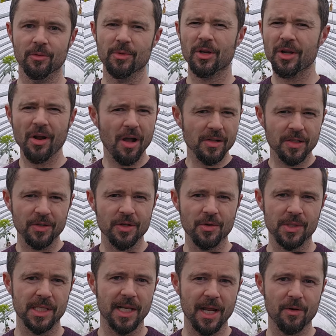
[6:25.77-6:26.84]
You can also
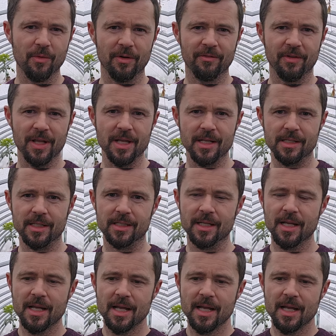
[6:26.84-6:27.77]
use liquid feeds